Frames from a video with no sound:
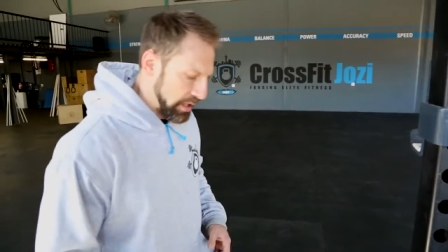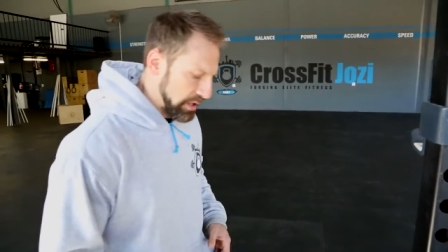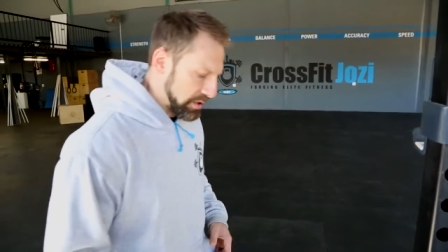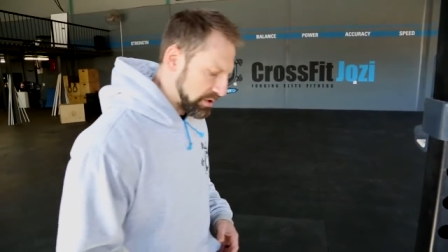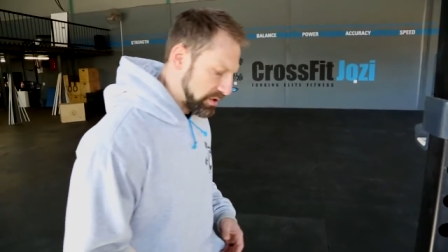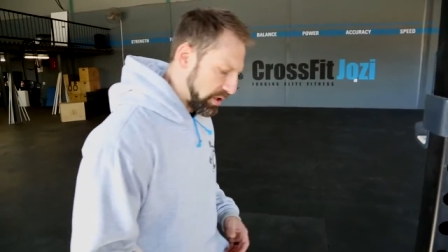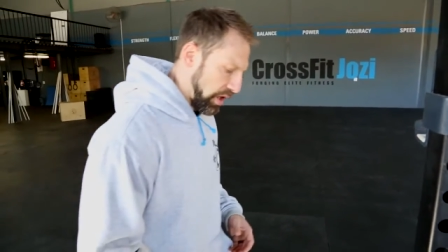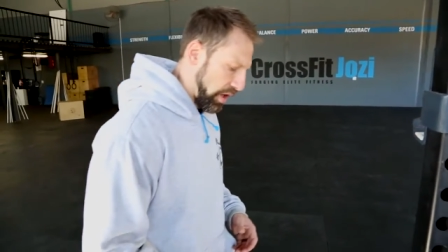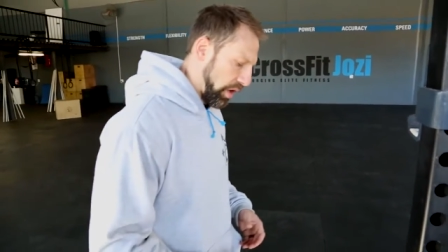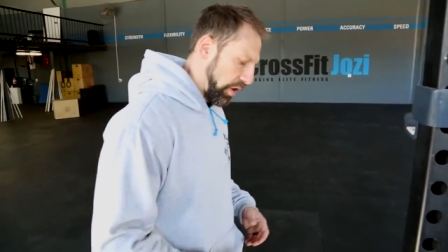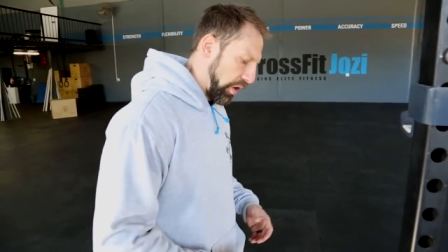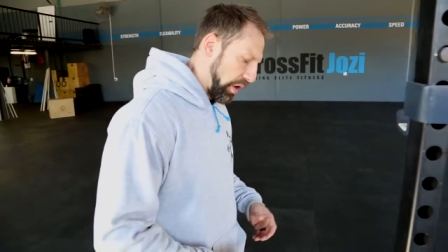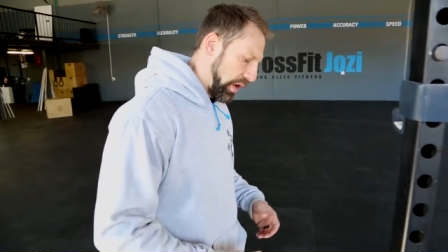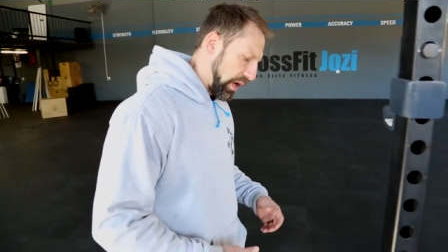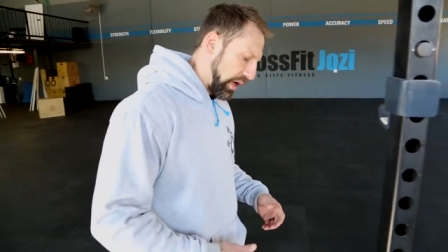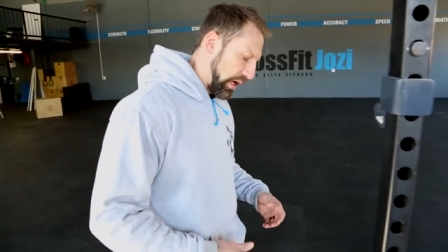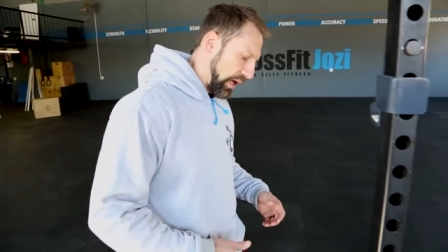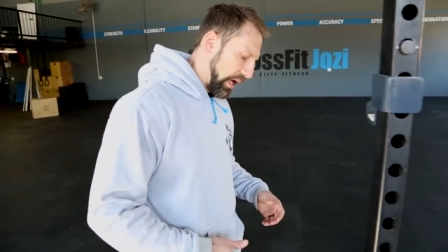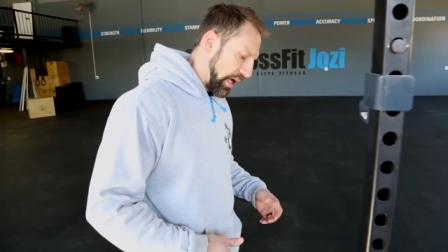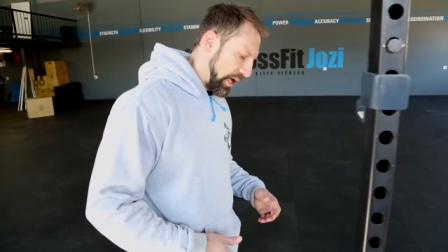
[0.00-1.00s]
So
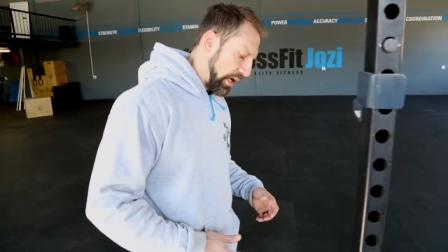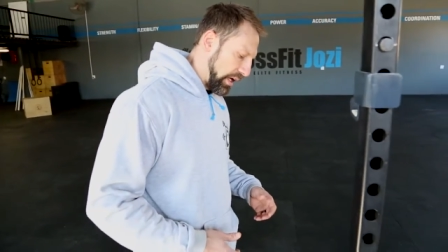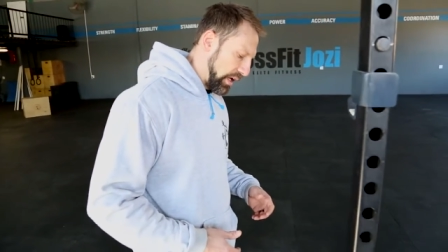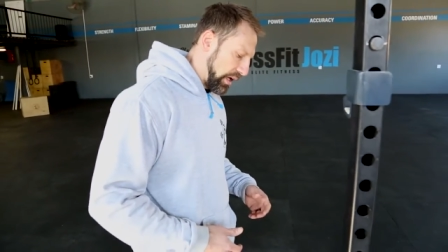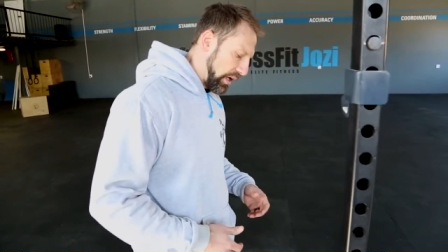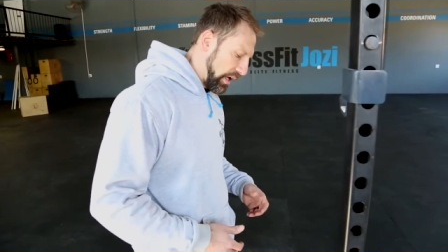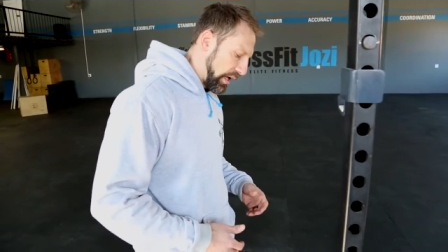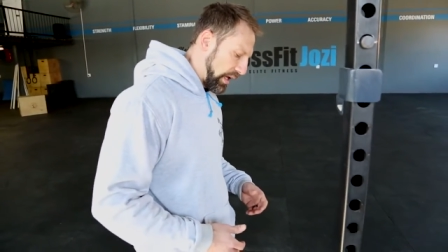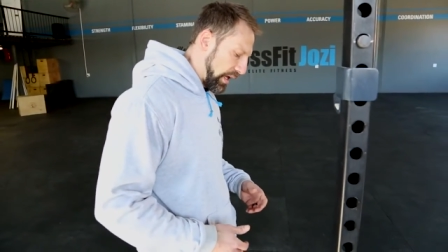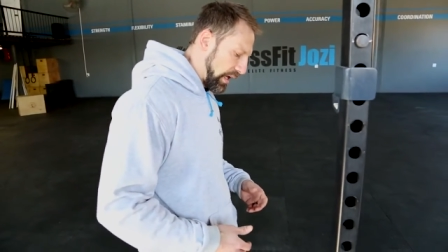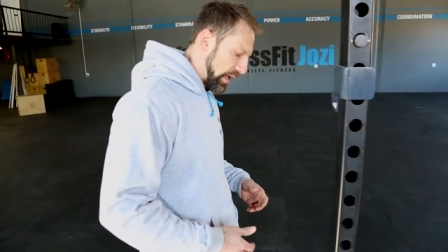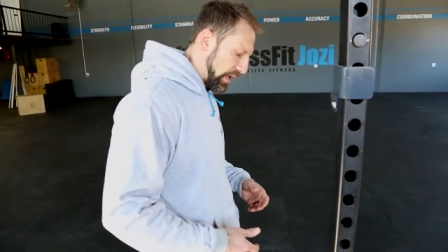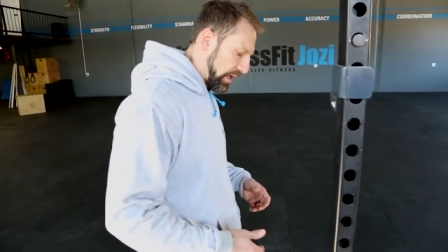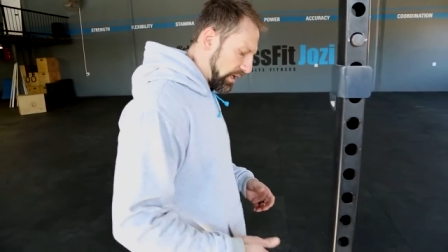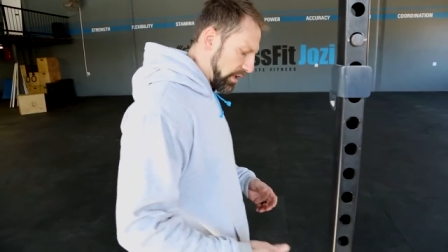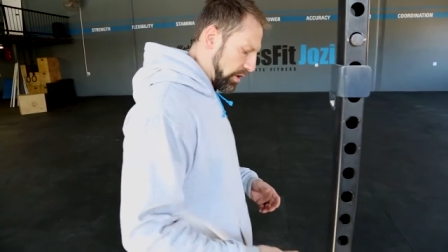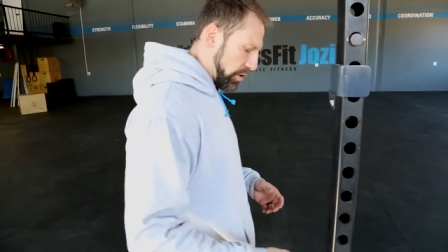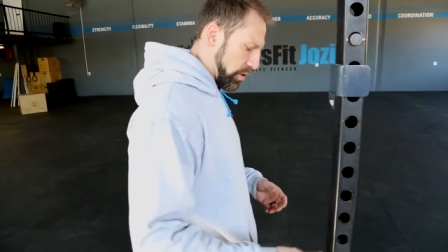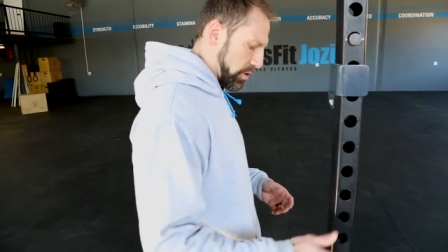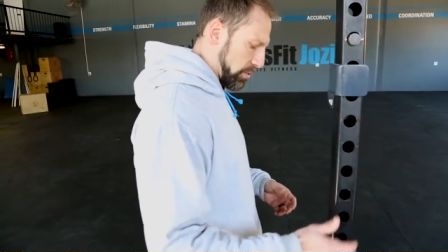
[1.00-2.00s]

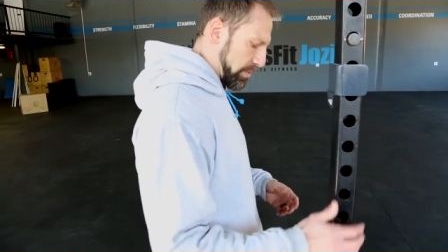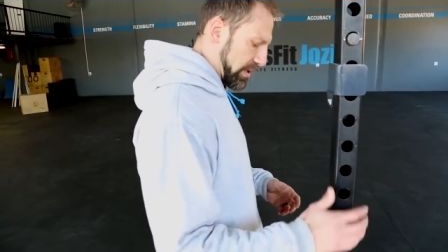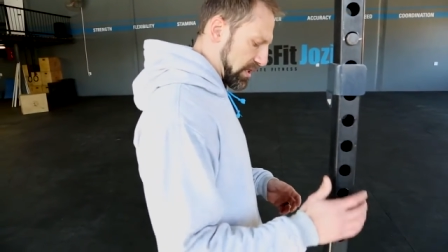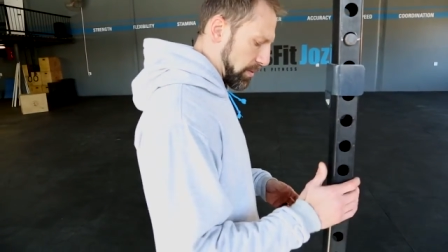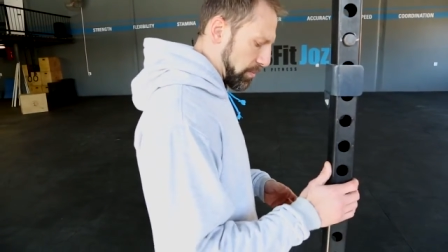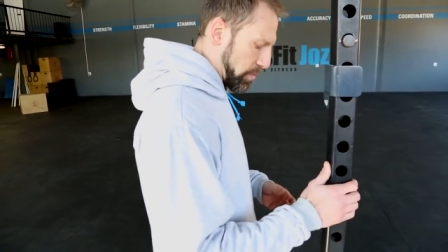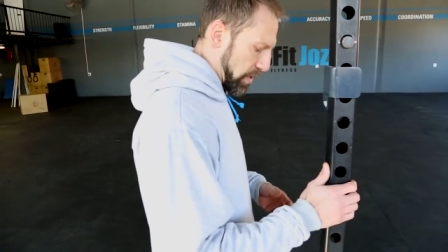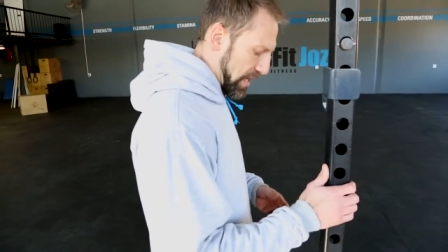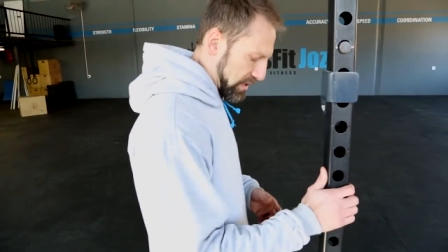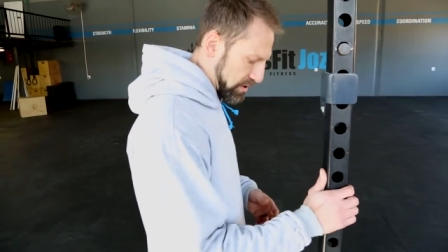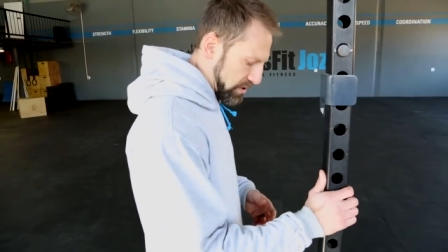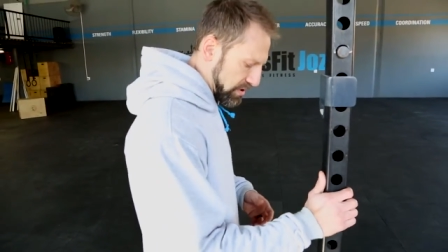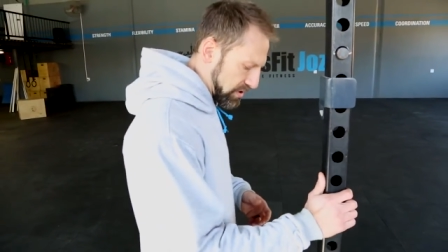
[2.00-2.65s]
you'll be surprised